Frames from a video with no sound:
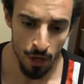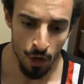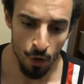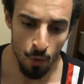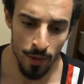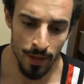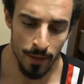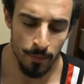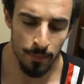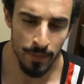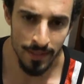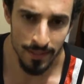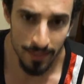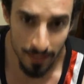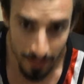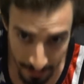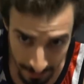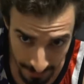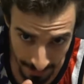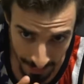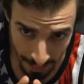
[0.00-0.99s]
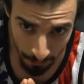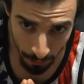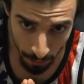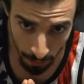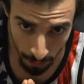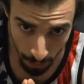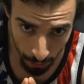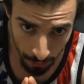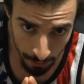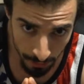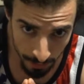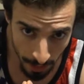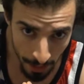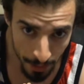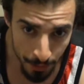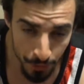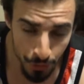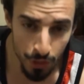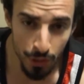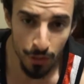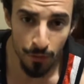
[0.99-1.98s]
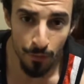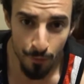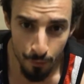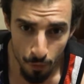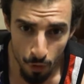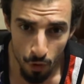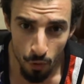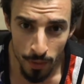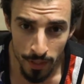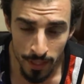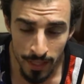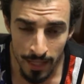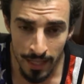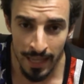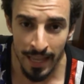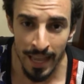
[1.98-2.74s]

we can be sitting down a lot, hunching forward,